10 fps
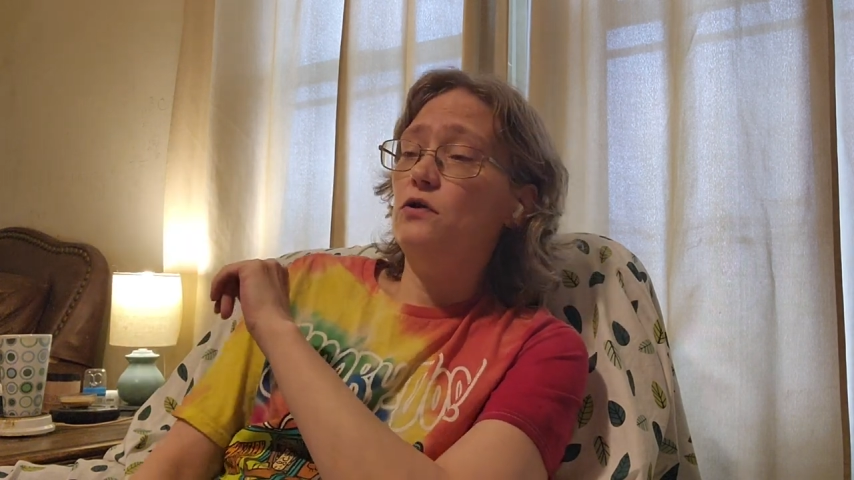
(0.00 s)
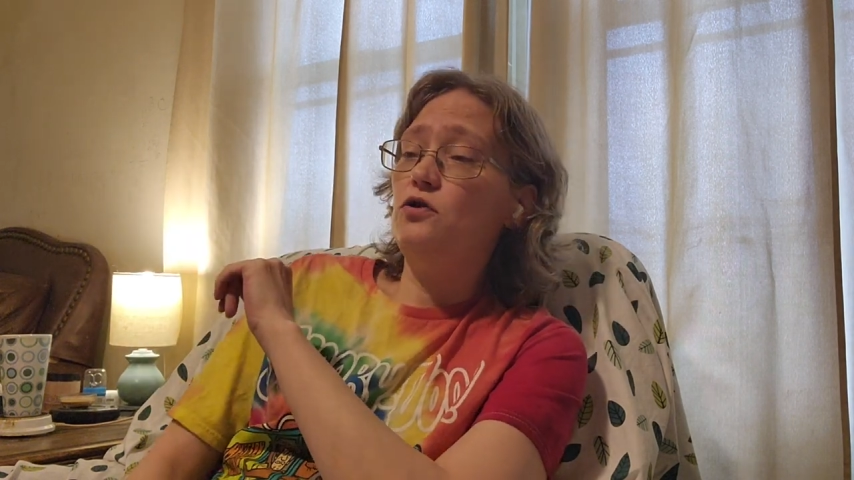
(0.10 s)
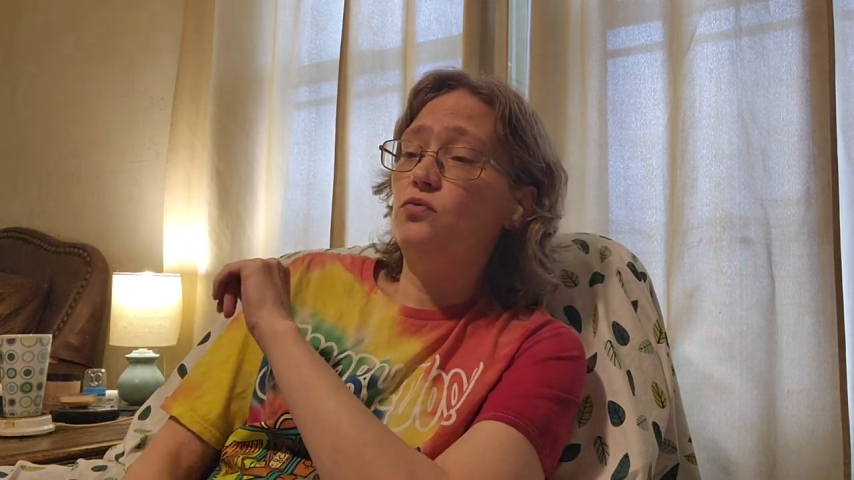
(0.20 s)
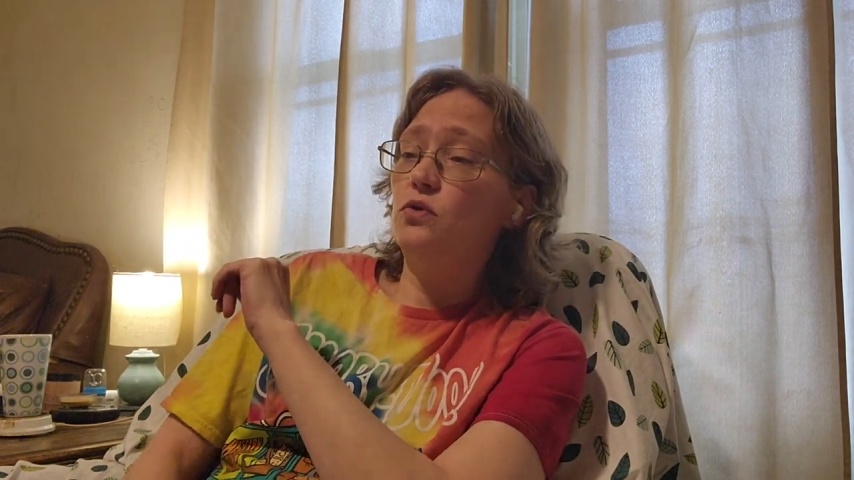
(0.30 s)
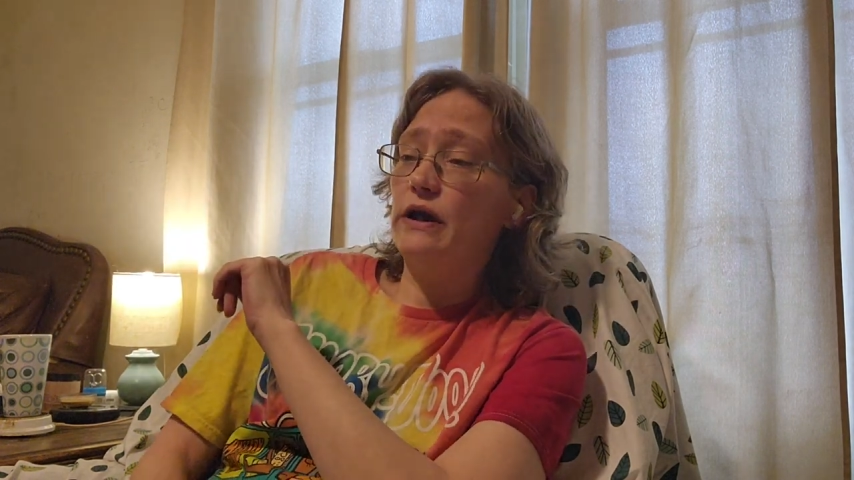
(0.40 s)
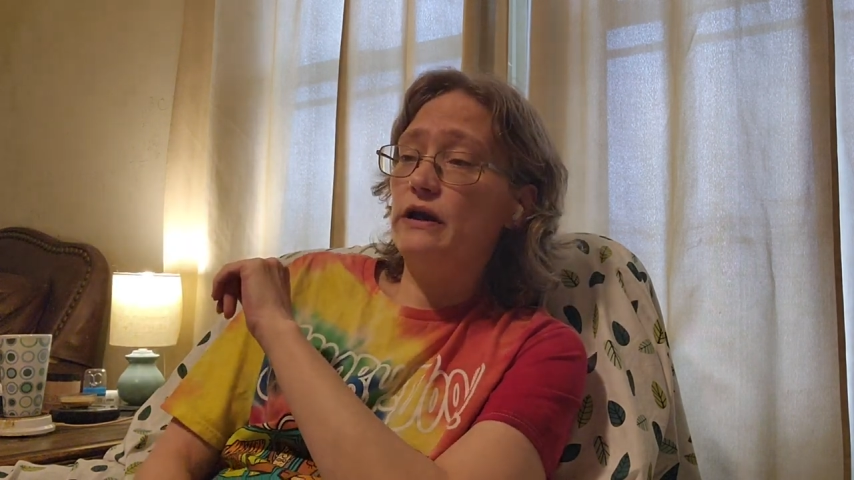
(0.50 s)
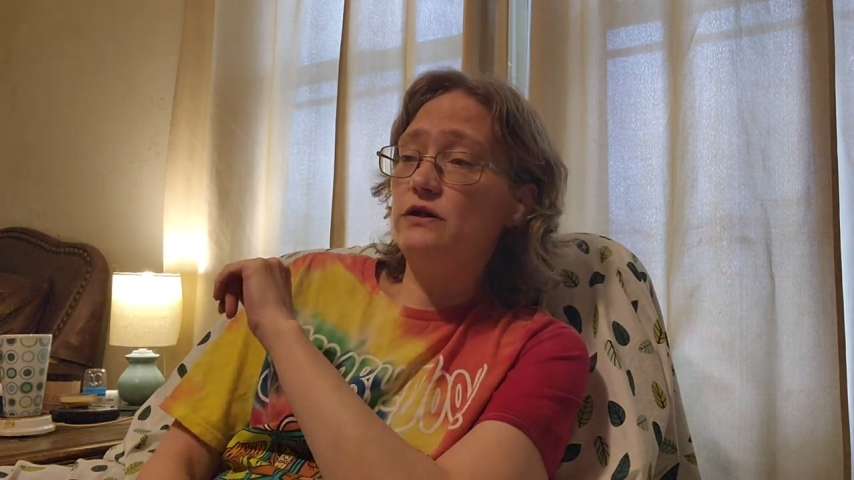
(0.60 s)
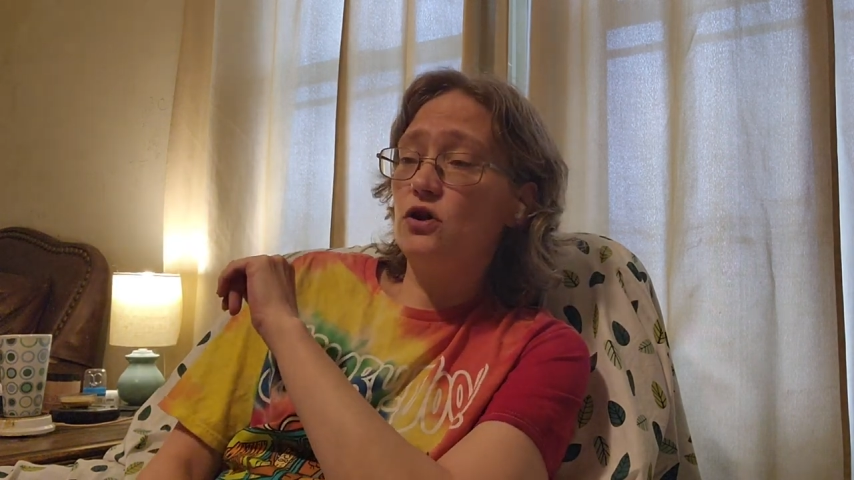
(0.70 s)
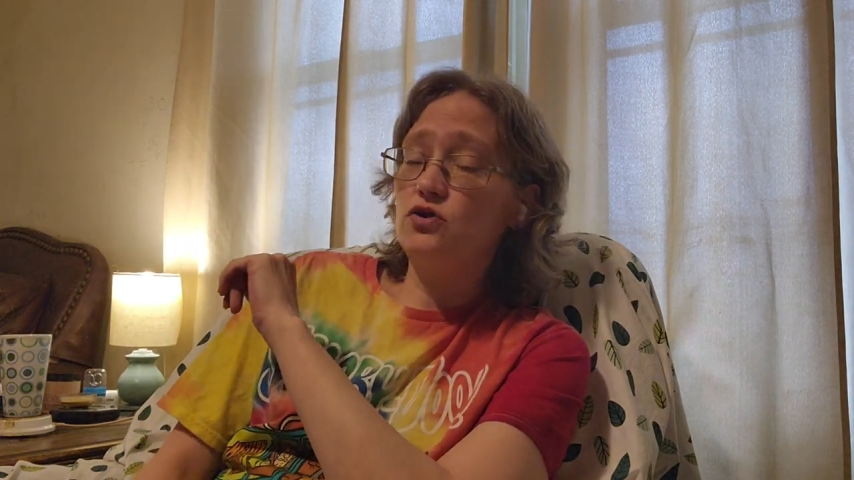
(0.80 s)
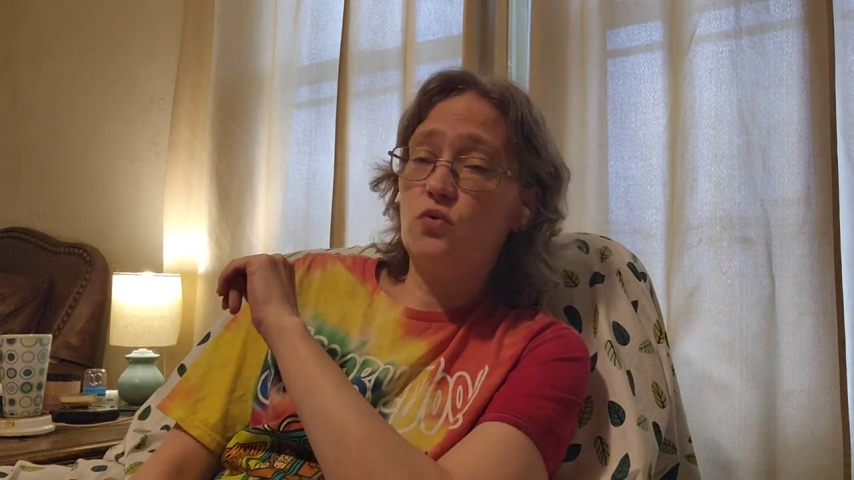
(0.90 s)
you will
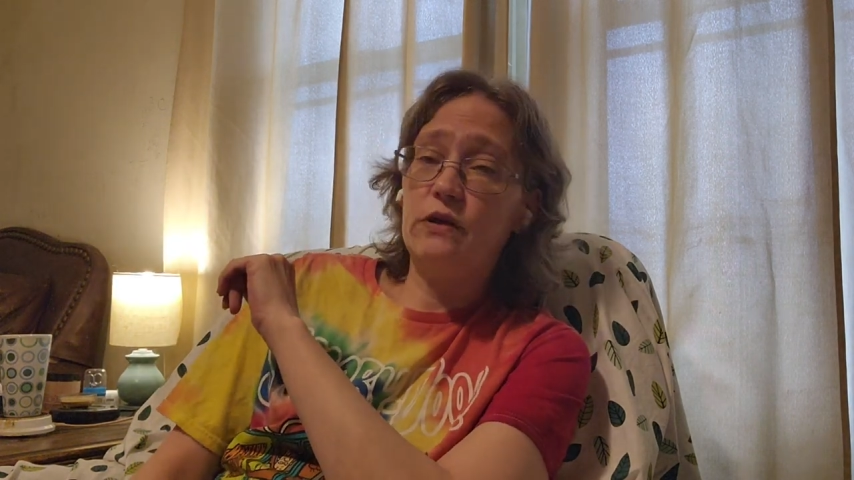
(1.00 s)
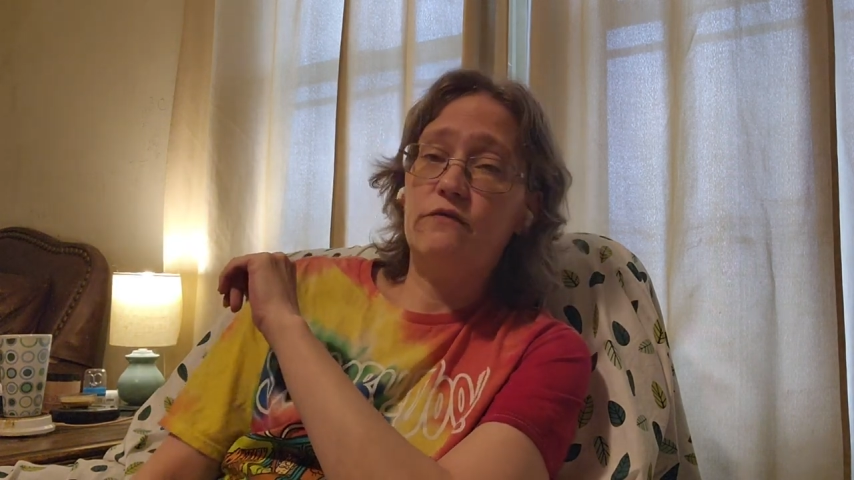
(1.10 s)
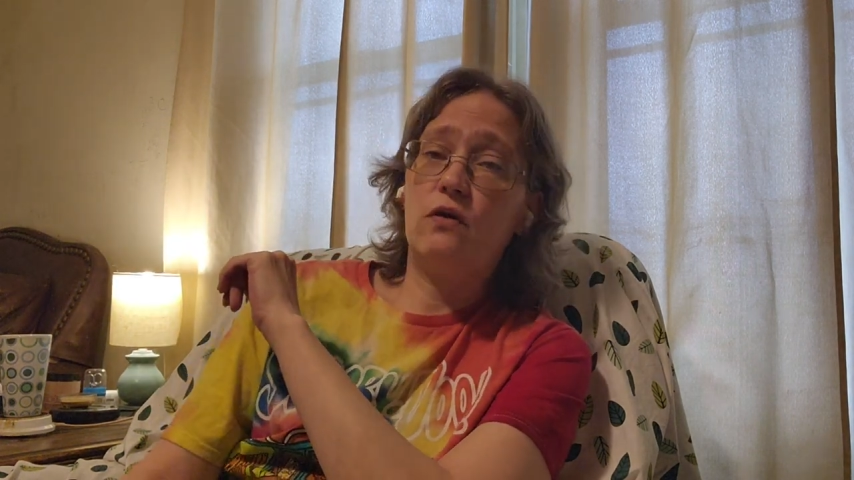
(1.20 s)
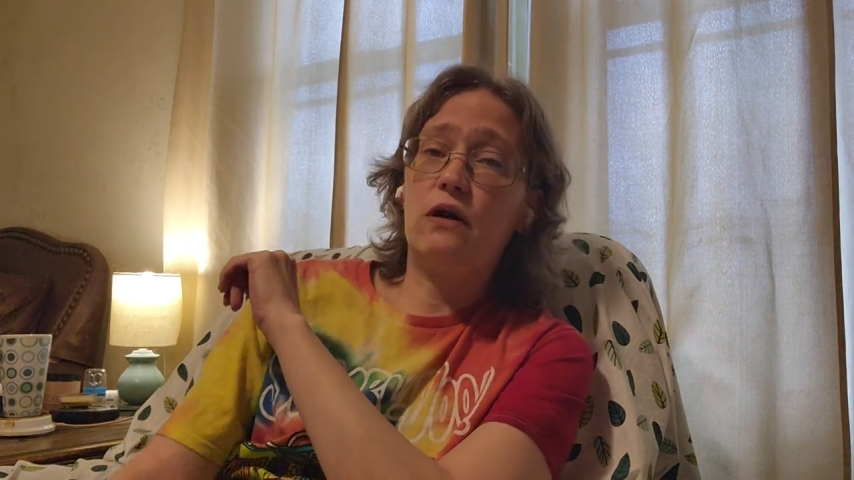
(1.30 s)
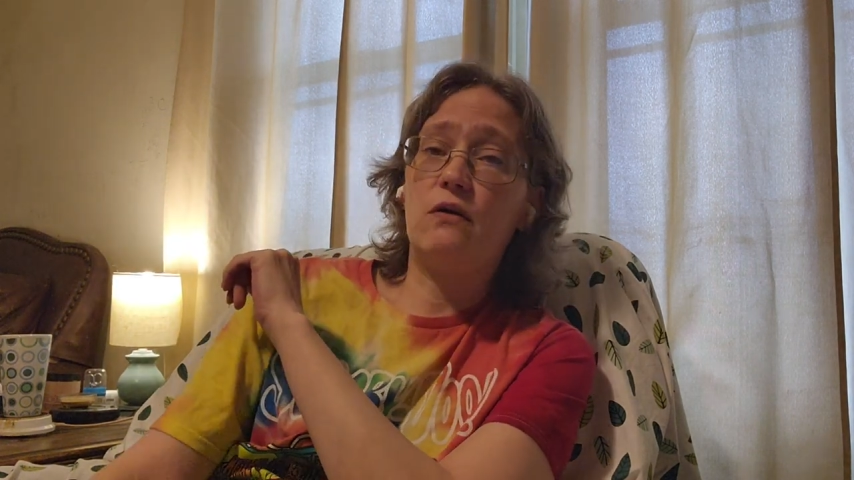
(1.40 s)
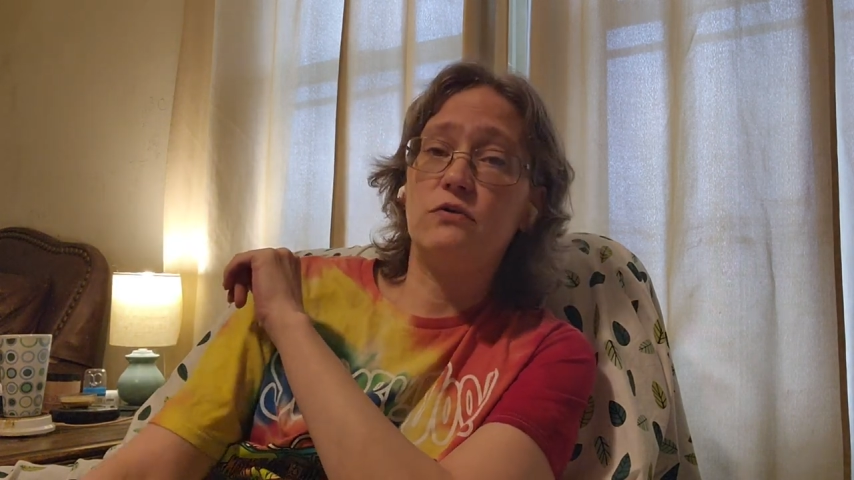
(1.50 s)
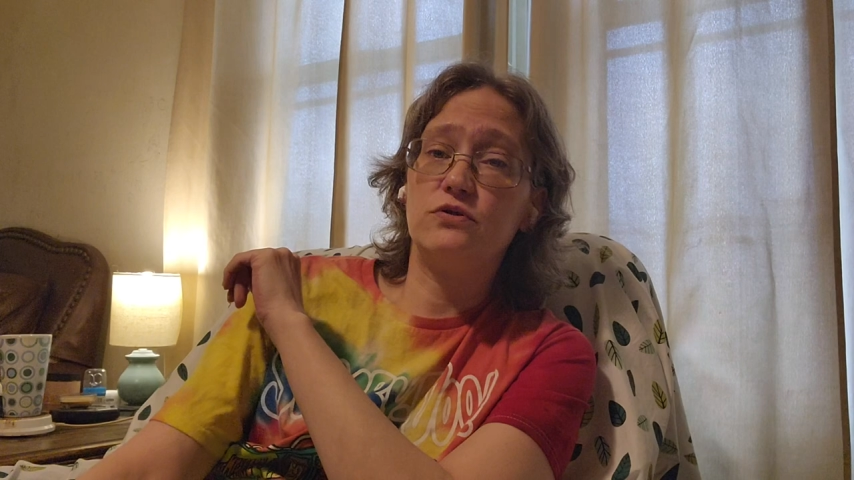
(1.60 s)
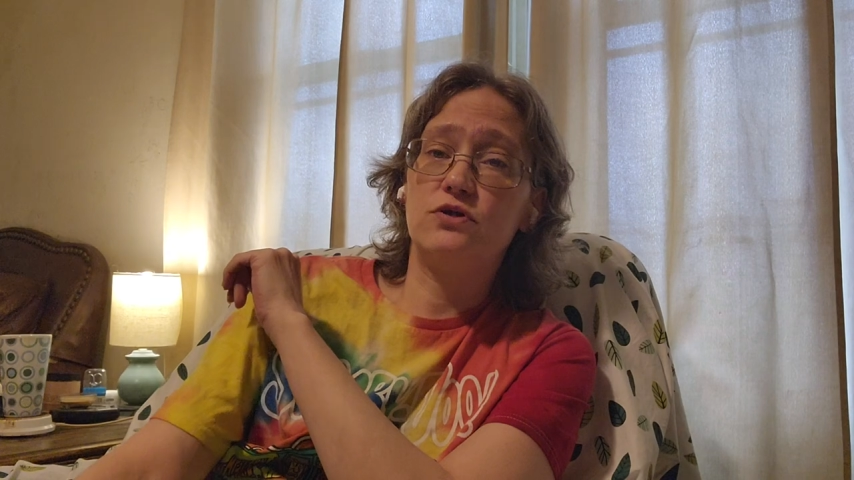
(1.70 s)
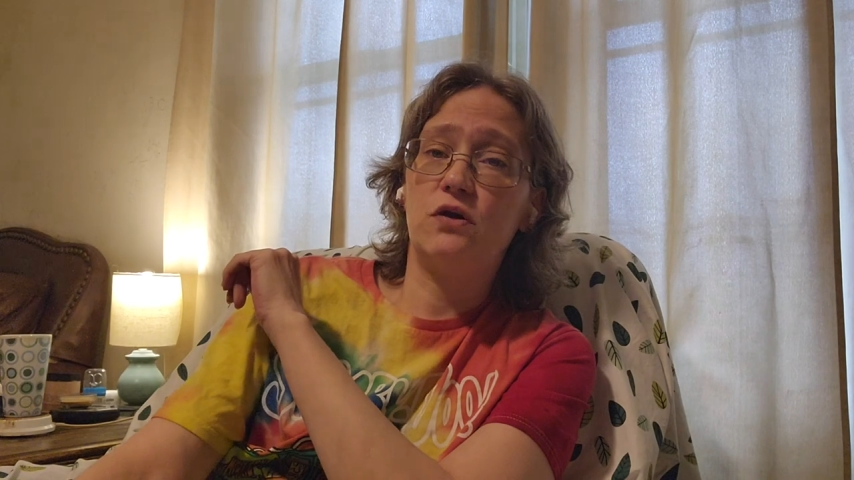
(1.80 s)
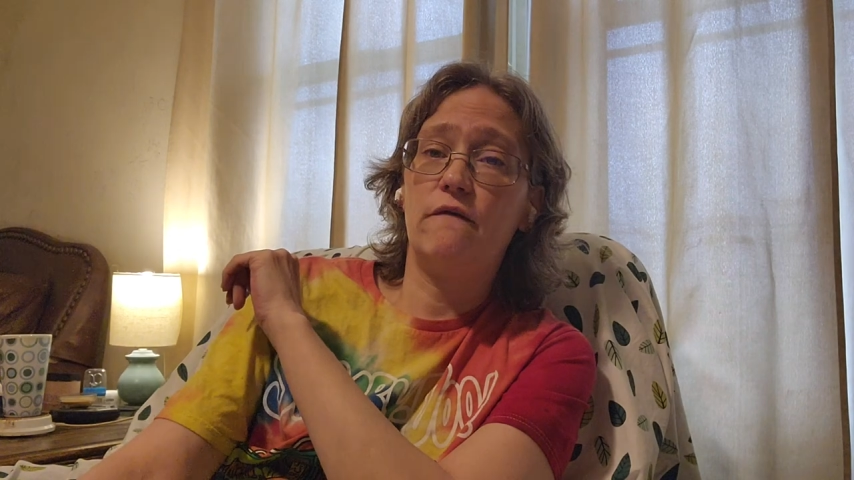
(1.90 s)
get 24
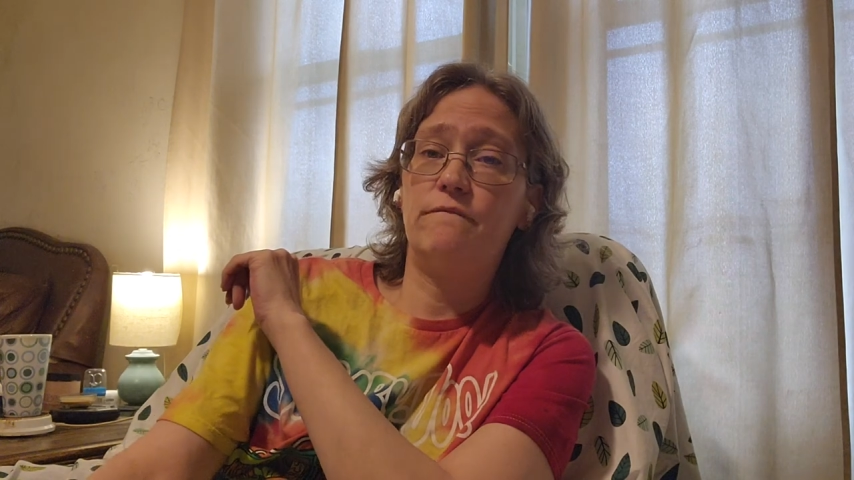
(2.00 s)
hours